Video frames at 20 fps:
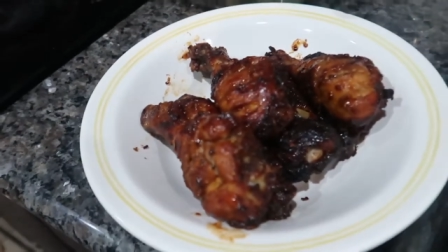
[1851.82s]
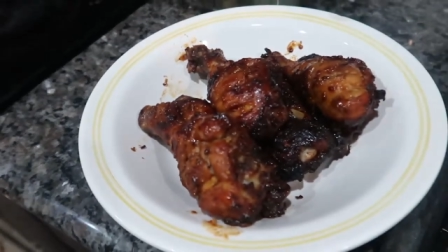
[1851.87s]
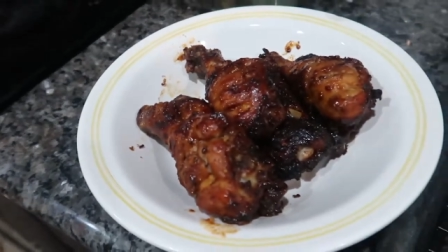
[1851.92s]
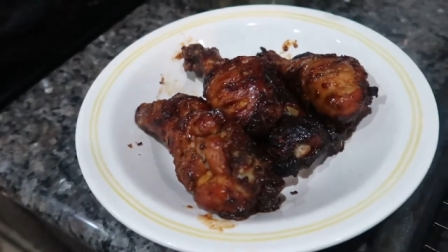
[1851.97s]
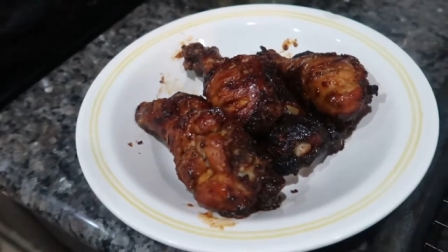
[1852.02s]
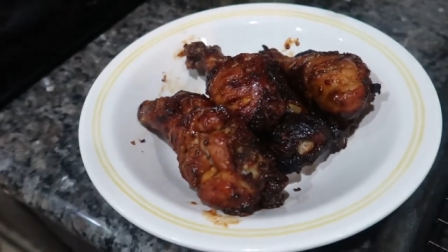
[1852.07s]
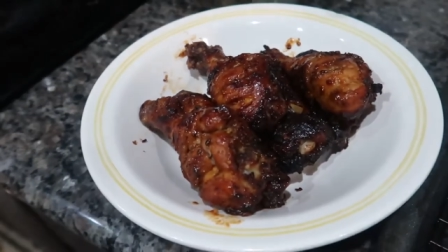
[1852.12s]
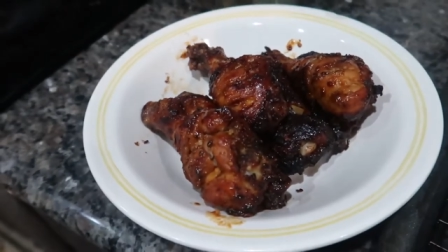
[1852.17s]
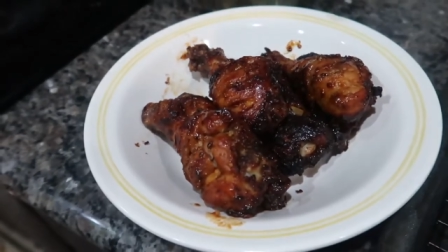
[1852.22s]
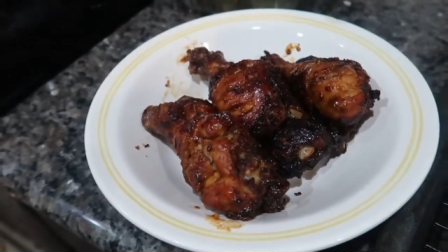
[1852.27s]

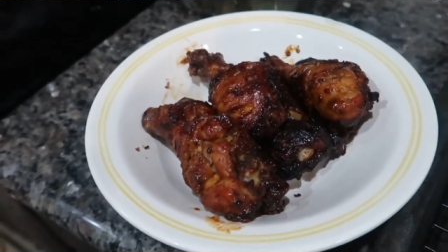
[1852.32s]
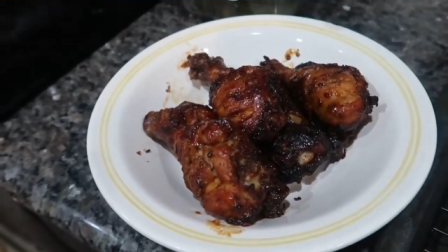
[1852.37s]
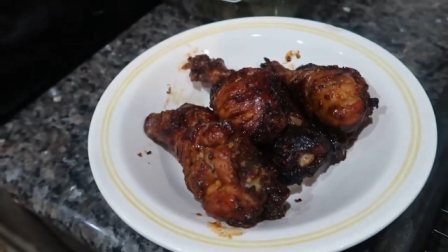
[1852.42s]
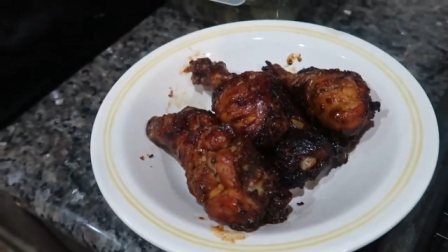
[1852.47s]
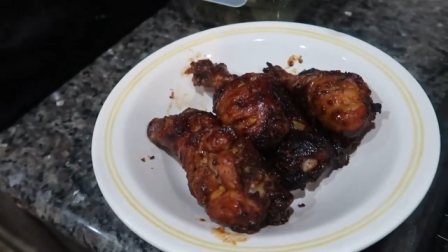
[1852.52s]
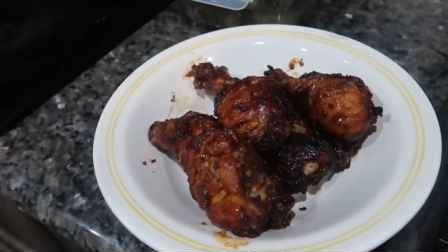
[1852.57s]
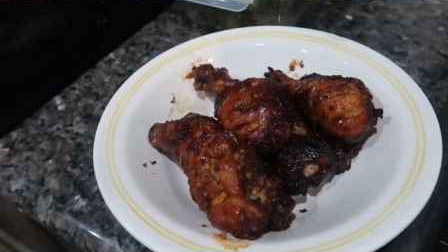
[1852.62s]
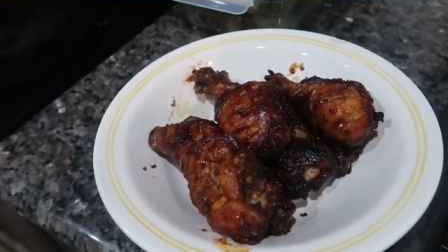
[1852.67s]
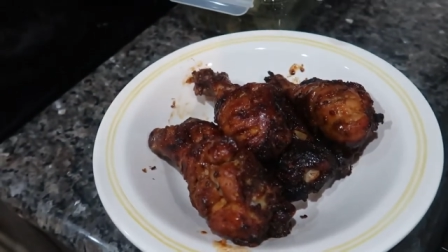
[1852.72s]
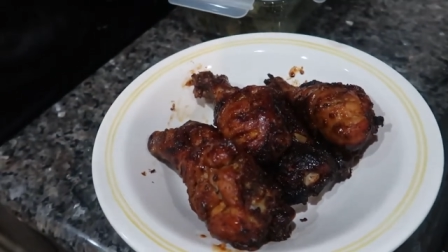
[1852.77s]
barbecue
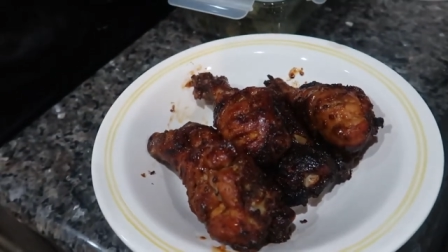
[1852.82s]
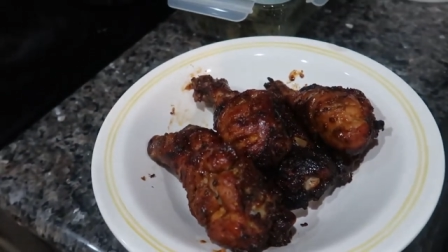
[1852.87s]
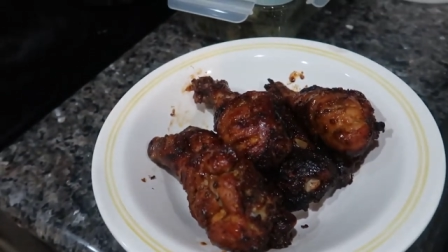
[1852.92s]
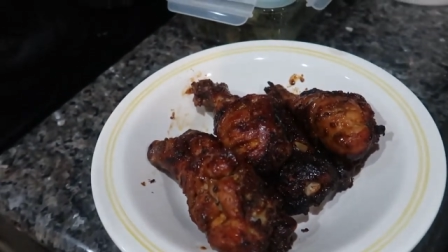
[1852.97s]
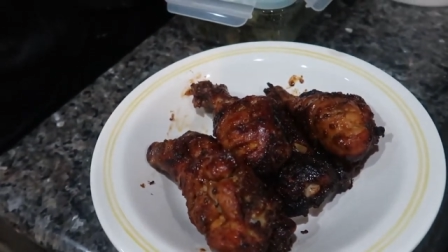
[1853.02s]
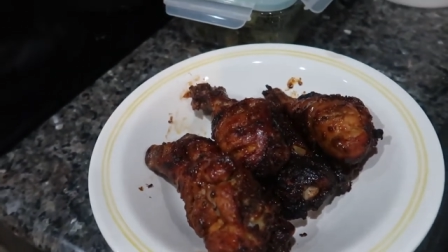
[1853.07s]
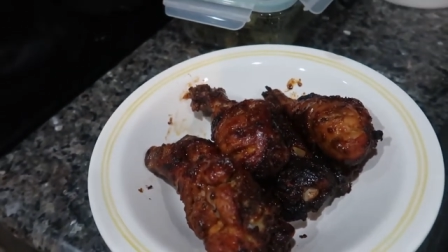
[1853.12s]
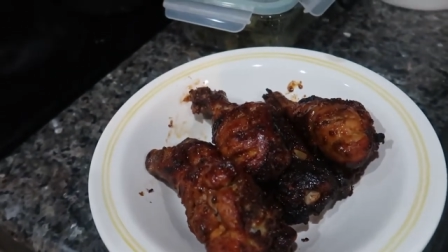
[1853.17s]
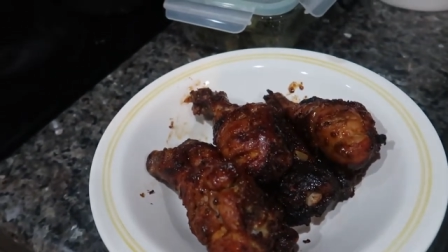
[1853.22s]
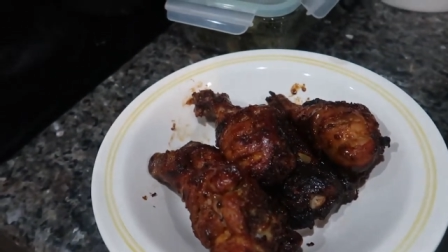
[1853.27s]
sauce,
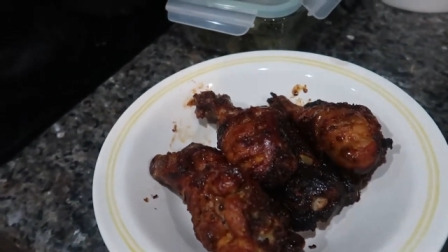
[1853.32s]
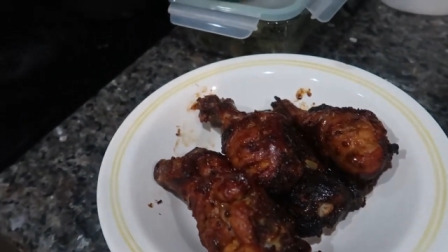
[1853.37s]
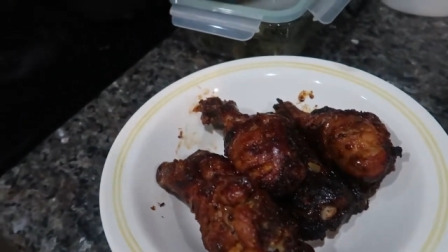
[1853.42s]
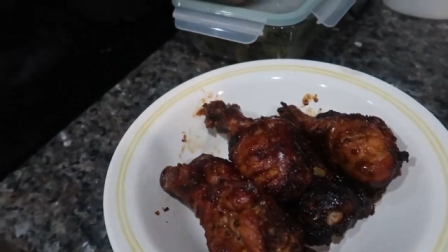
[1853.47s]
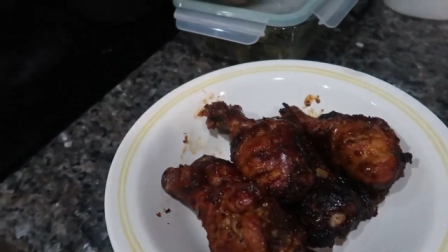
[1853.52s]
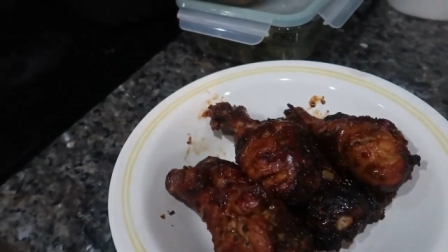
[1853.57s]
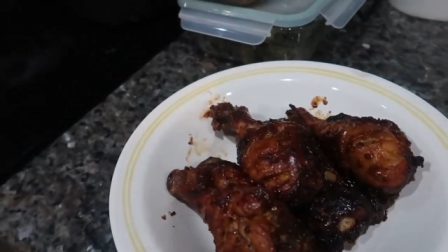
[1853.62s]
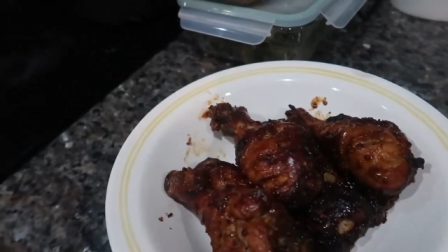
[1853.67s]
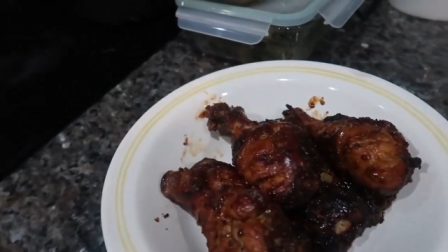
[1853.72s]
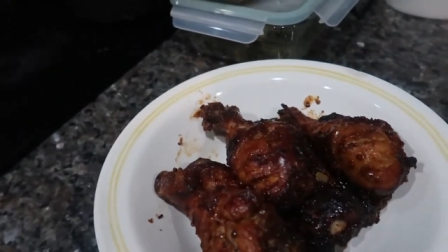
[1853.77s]
so I'm gonna see
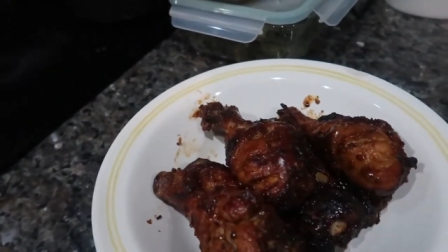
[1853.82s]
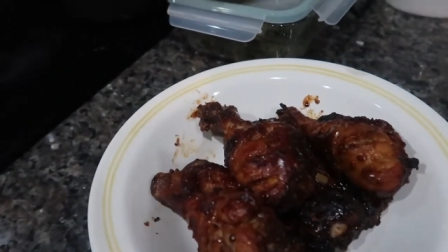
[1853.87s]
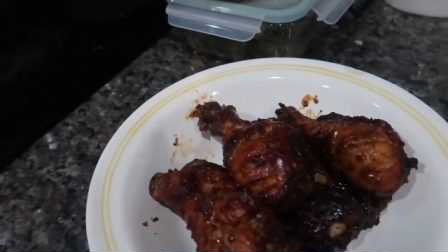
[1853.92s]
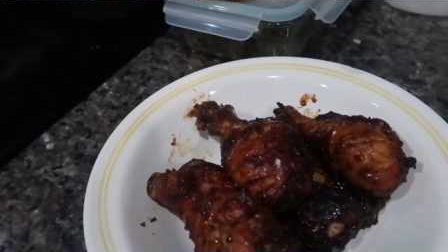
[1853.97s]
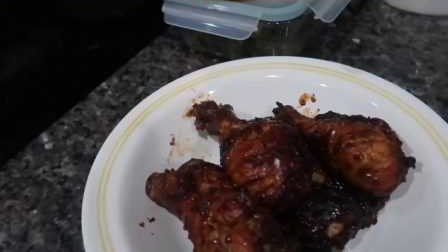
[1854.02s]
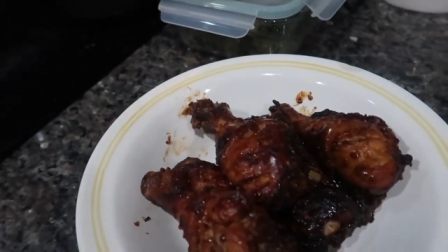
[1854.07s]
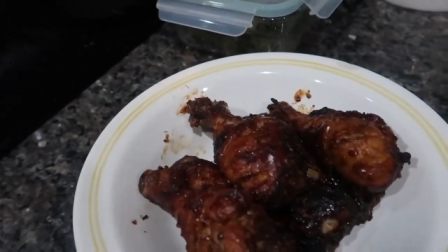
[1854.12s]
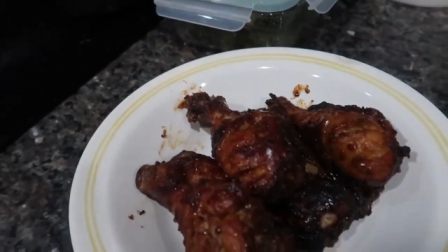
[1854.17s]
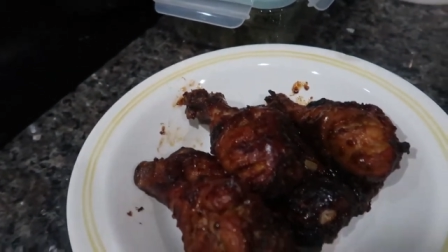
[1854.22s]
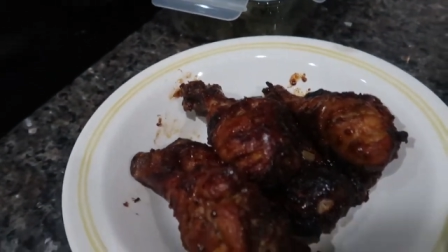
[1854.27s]
what the
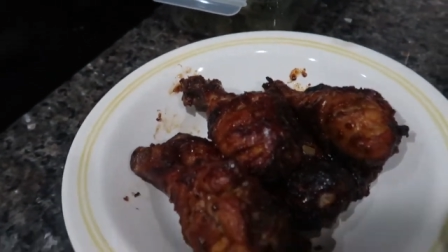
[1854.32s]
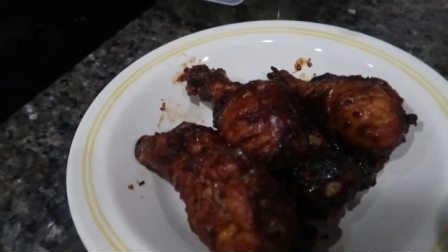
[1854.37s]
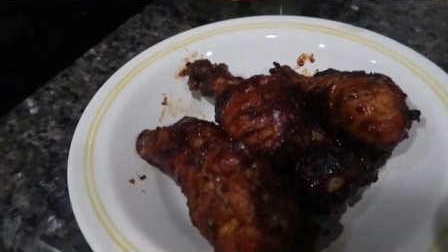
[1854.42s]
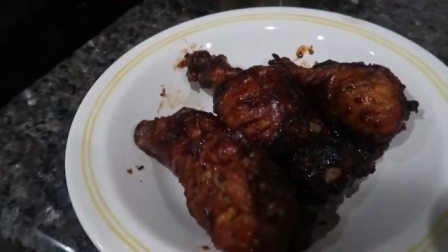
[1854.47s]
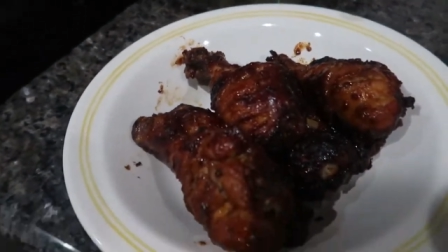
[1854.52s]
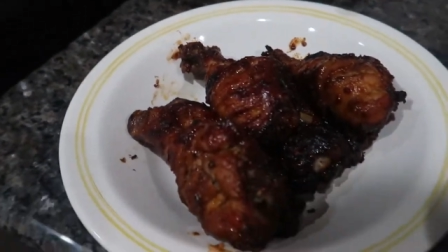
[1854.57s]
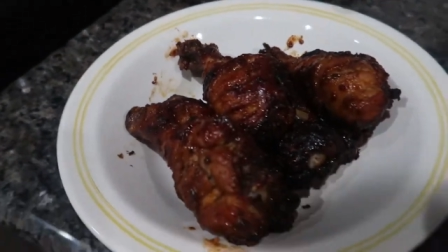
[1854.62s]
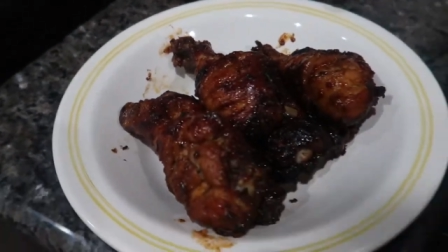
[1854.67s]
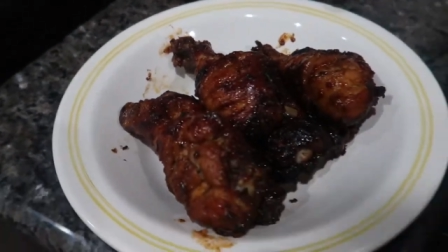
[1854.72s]
people say.